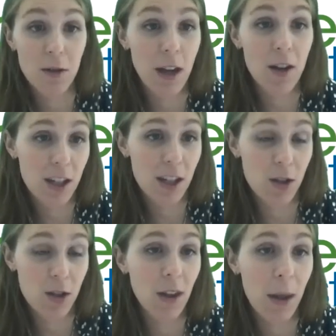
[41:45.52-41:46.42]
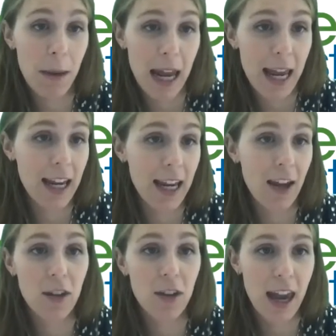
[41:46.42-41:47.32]
I know you said you sold lemonade in
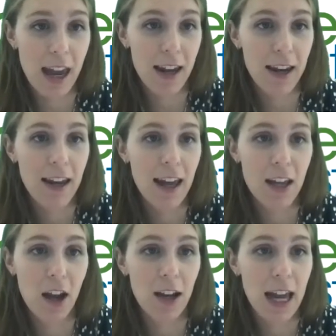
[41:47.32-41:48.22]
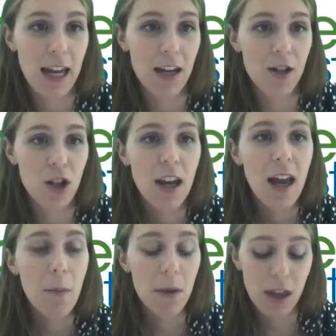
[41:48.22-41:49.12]
Hilton Head at a young age,
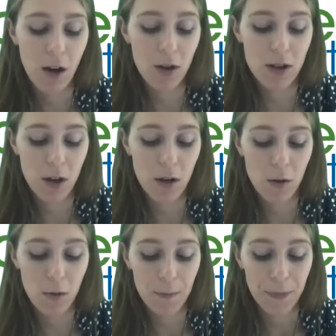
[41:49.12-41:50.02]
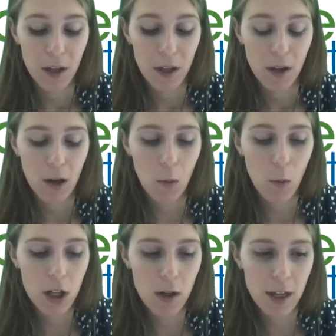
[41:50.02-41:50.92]
but then also, like, what
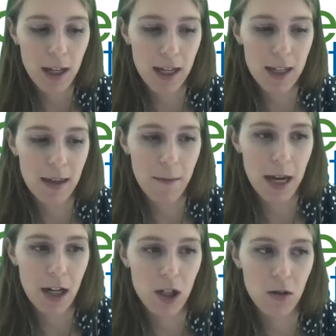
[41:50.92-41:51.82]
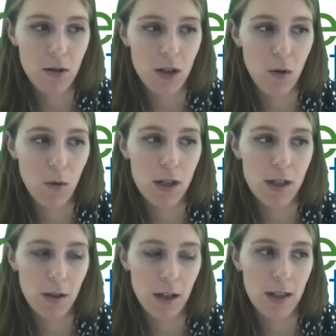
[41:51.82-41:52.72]
do you think it is that makes you so
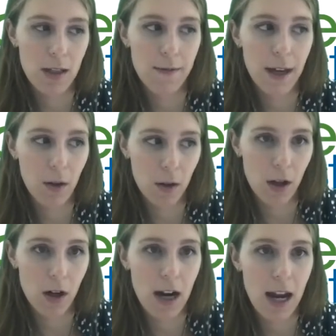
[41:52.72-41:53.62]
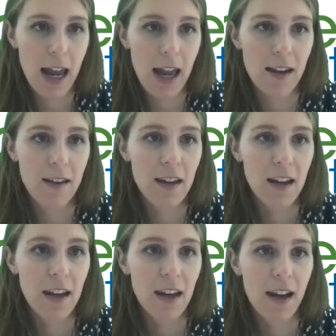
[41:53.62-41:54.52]
resilient to failure and
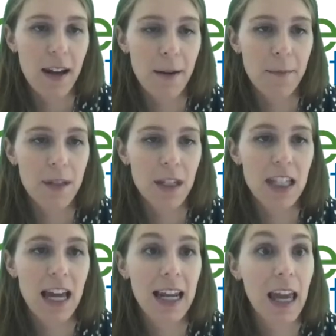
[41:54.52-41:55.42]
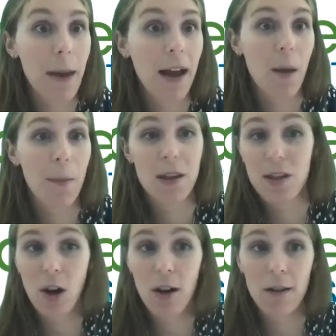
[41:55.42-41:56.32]
just kind of get back up and
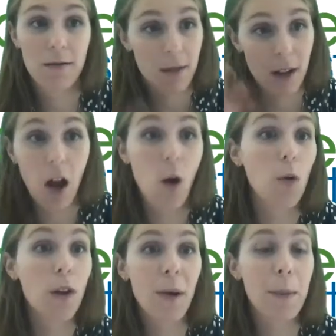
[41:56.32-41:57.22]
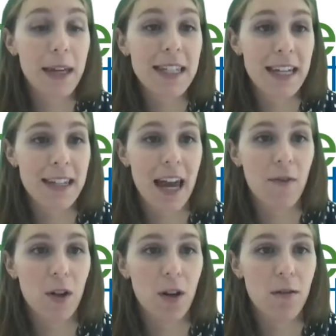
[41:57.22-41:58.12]
start a whole nother business
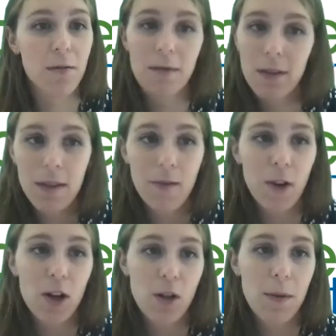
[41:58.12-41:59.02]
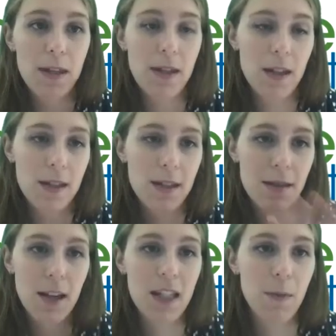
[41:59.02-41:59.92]
after the furniture business
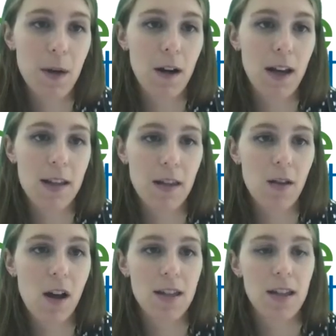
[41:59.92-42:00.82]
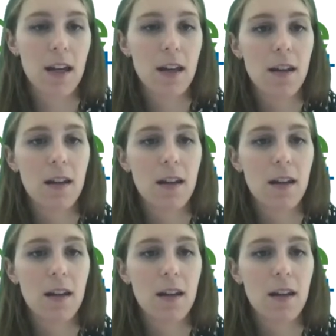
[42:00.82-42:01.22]
experienced the loss it did?